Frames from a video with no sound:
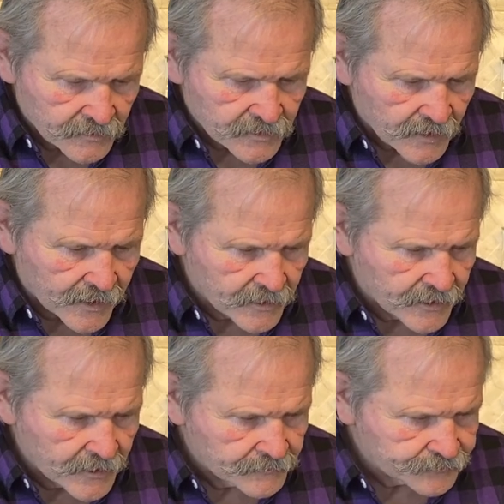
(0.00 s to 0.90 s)

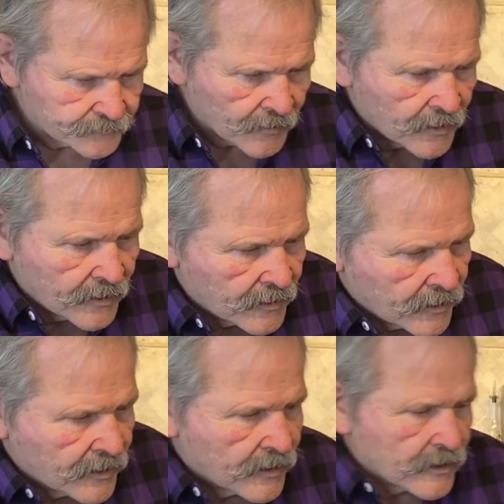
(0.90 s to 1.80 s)
slightly.
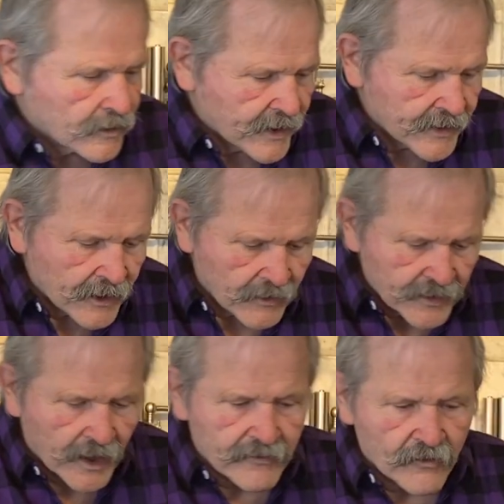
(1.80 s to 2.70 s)
Okay, now
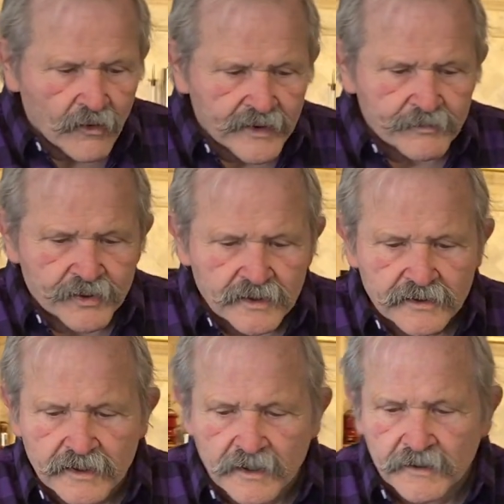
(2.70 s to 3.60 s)
I've already
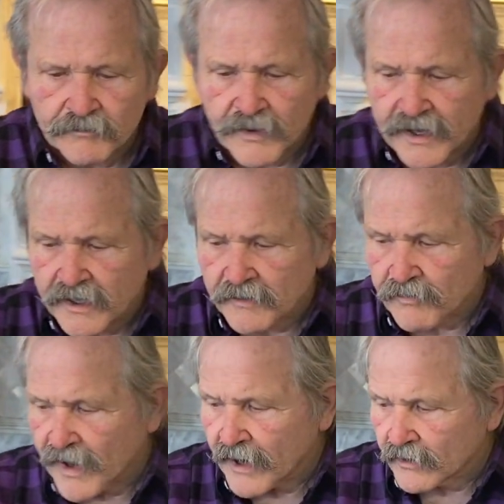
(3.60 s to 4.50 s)
put the baking
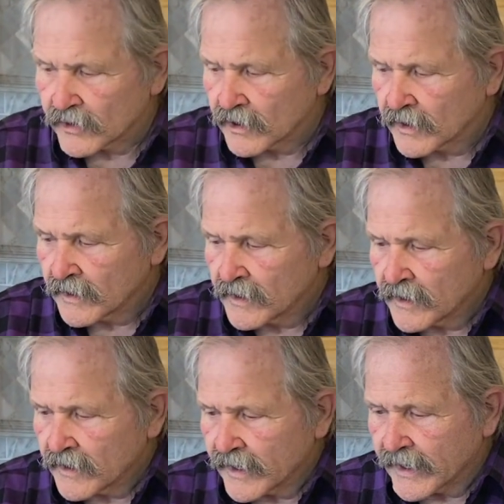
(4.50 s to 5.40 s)
powder
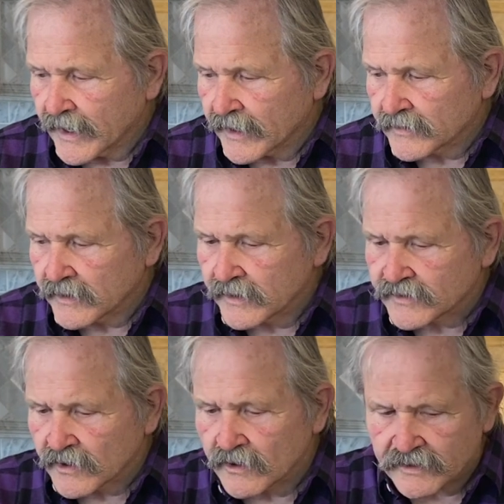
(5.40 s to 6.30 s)
and the
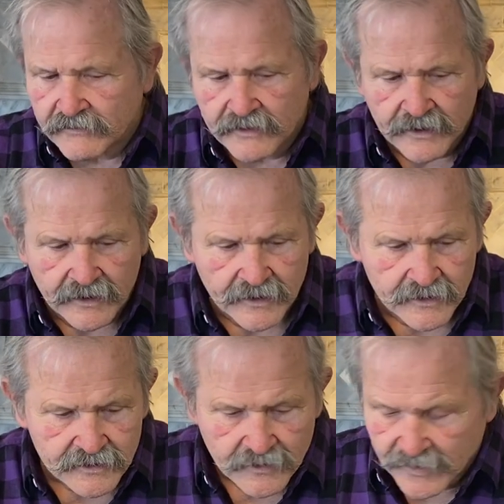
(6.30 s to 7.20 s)
salt and everything in
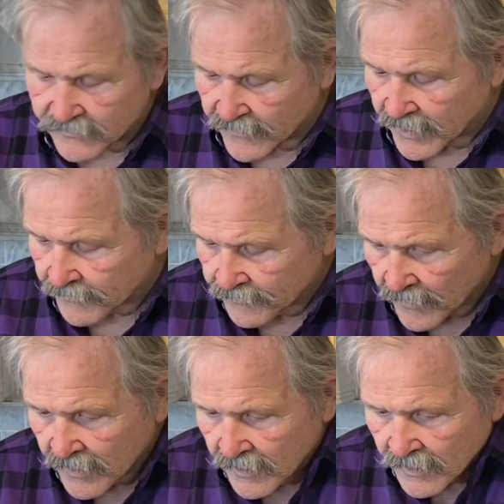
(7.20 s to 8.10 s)
there, so that's fine.
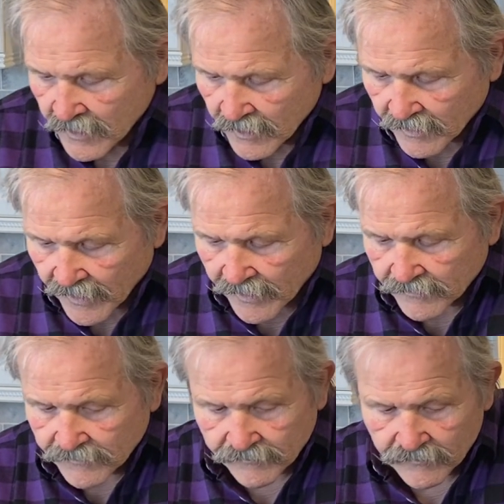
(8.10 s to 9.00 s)
Okay,
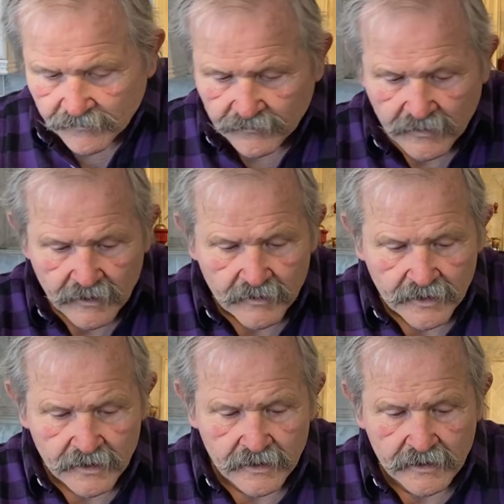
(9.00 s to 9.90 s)
go
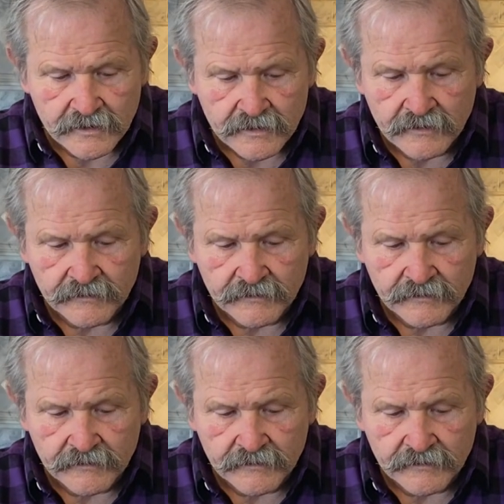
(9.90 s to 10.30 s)
on this.